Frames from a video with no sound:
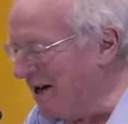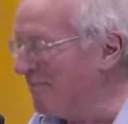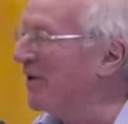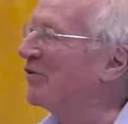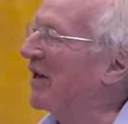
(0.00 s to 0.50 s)

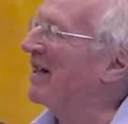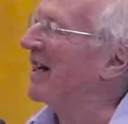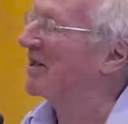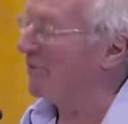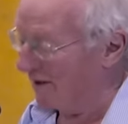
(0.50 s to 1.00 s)
amusing
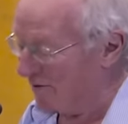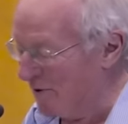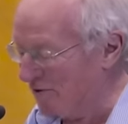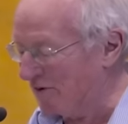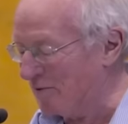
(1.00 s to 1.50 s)
lecture. Well, it's
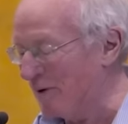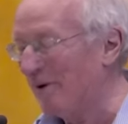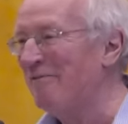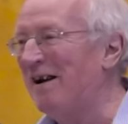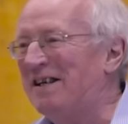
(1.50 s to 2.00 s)
amusing to me
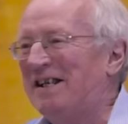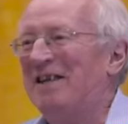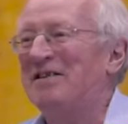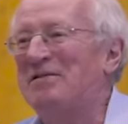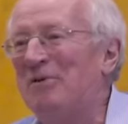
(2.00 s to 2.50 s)
when I read it
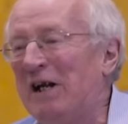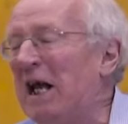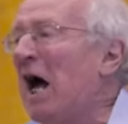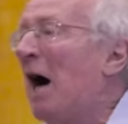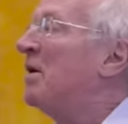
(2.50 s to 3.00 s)
again this morning.
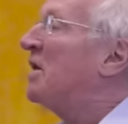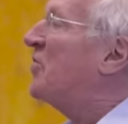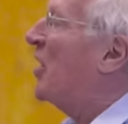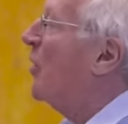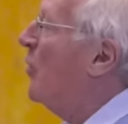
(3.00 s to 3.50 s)
I'm going to
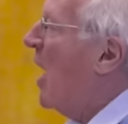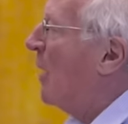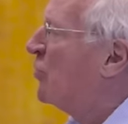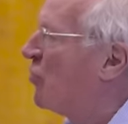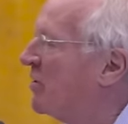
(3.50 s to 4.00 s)
tell you,
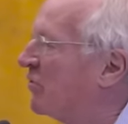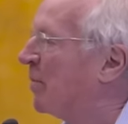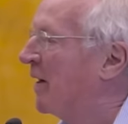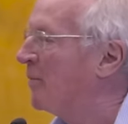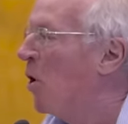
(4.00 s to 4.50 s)
I was trying to
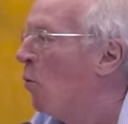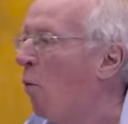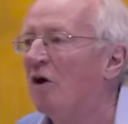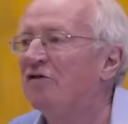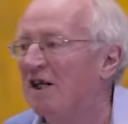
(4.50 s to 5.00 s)
explain to them
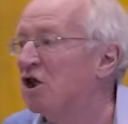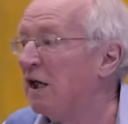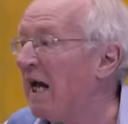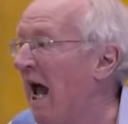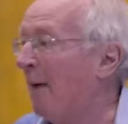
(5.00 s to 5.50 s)
what's
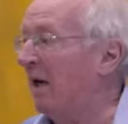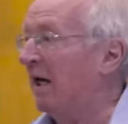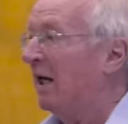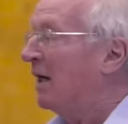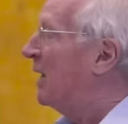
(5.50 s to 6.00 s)
actually
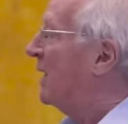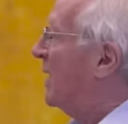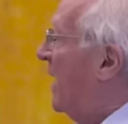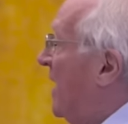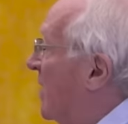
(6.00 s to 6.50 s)
happening
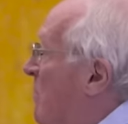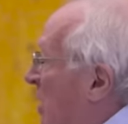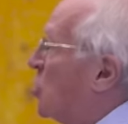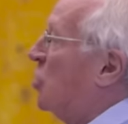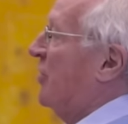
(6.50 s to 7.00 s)
in the
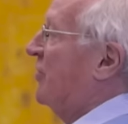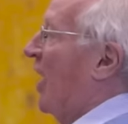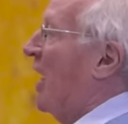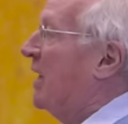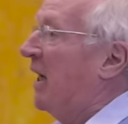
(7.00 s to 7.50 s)
military
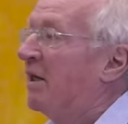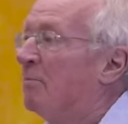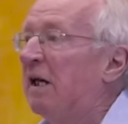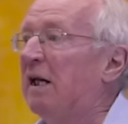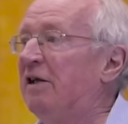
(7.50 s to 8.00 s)
side in
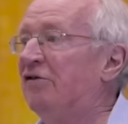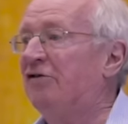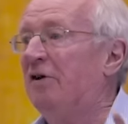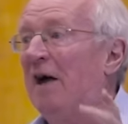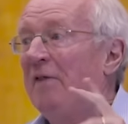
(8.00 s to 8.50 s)
the Middle
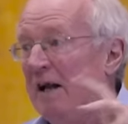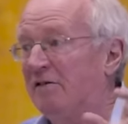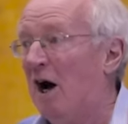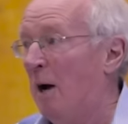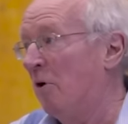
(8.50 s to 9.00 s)
East at
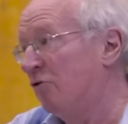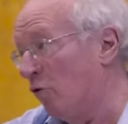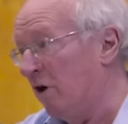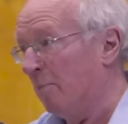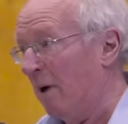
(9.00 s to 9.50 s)
that time. We're
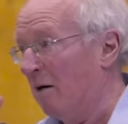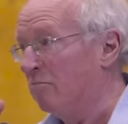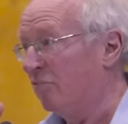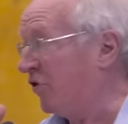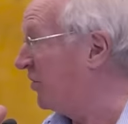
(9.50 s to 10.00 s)
talking
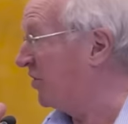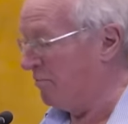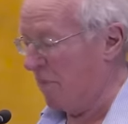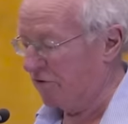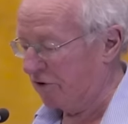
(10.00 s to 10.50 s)
about
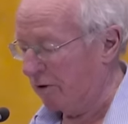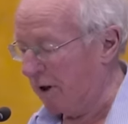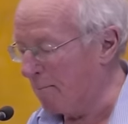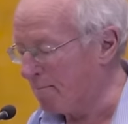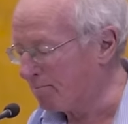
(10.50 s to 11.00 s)
6-7 months ago
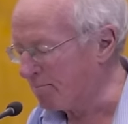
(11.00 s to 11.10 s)
now.